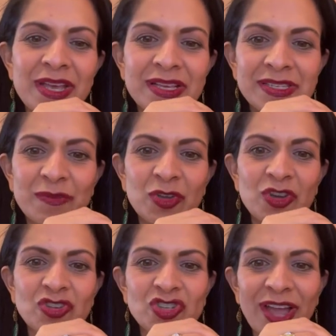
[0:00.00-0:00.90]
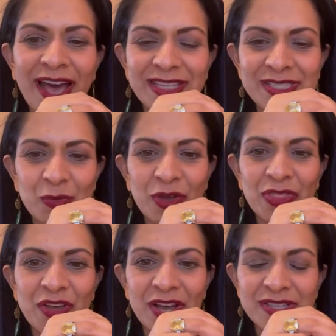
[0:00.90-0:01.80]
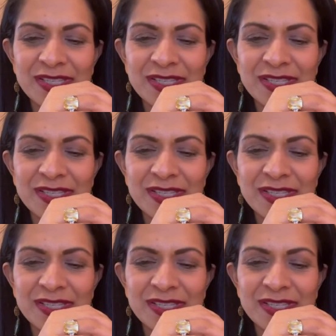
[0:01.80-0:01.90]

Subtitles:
some good chats with us.